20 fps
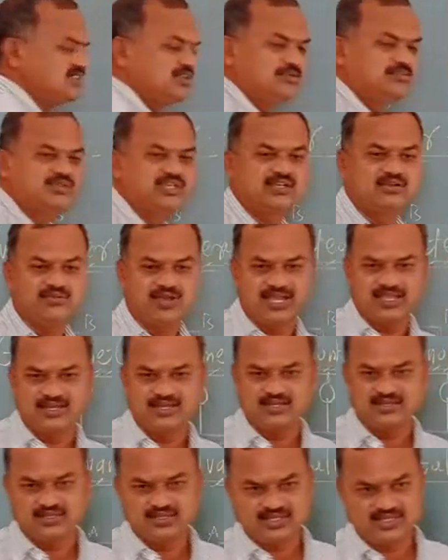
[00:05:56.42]
of the
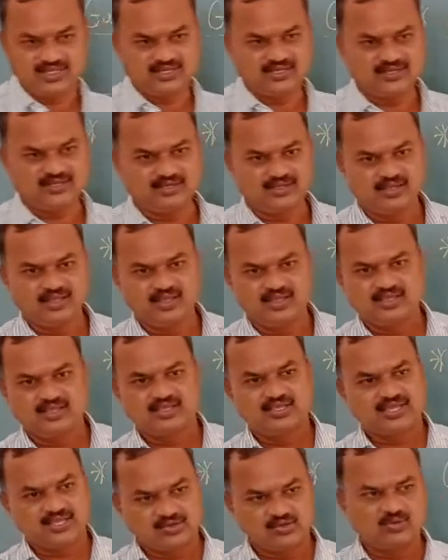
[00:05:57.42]
coil in
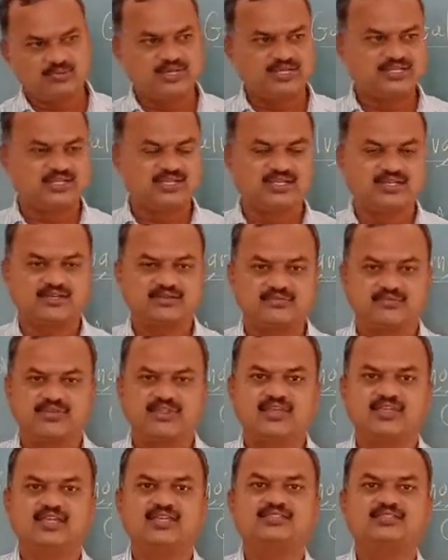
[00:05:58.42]

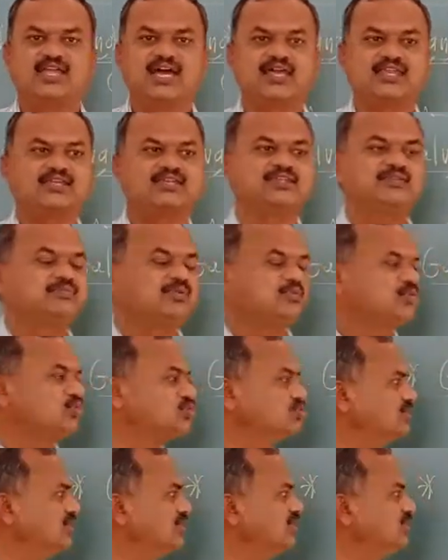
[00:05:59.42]
galvanometer is directly
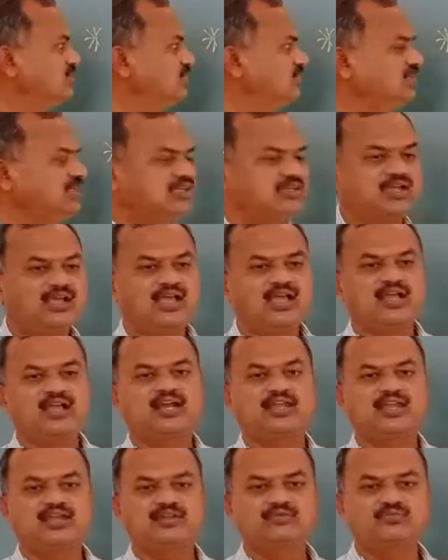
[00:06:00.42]
proportional to the
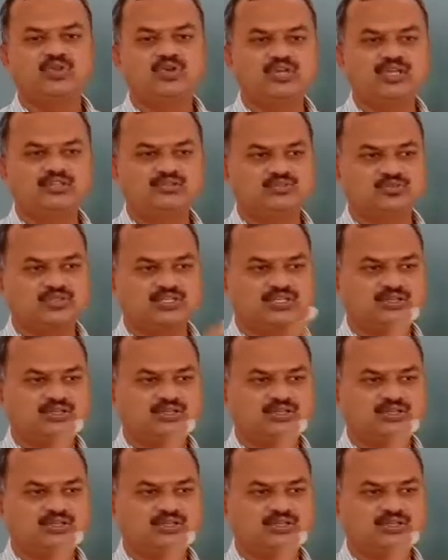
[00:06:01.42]
current flowing through the